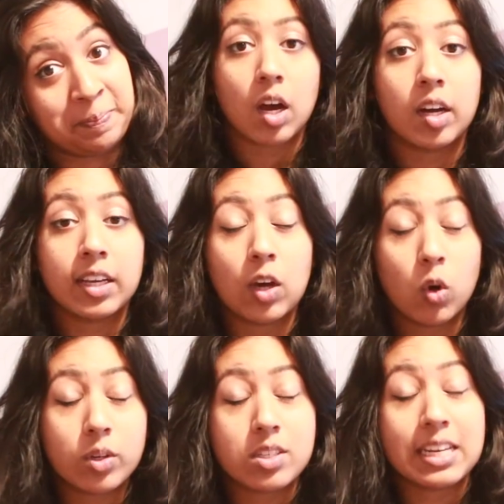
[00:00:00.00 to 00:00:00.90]
I
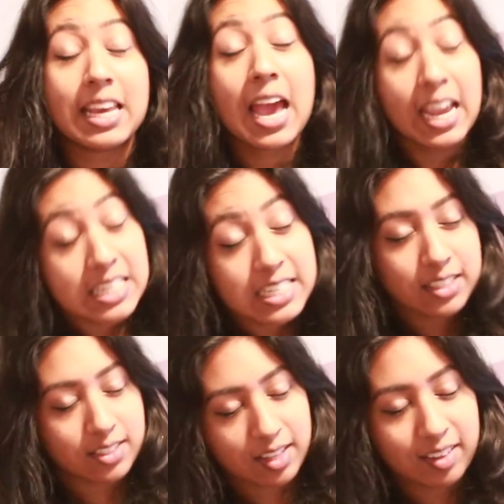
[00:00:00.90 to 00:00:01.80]
honestly
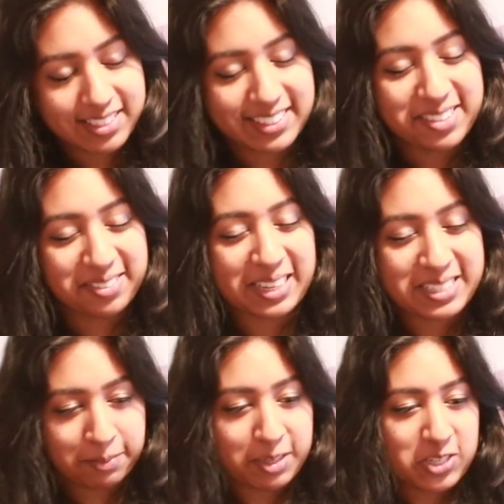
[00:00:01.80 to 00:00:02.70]
hated the idea of
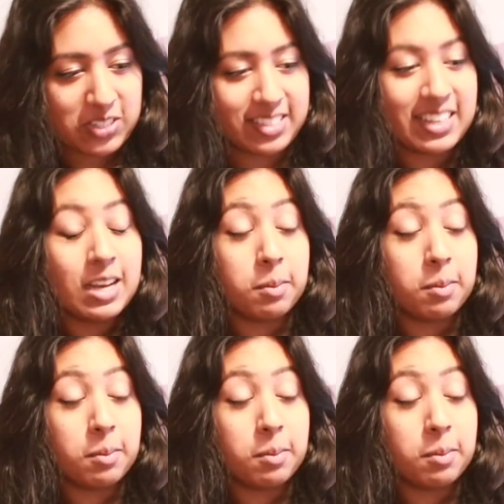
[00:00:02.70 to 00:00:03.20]
getting measured,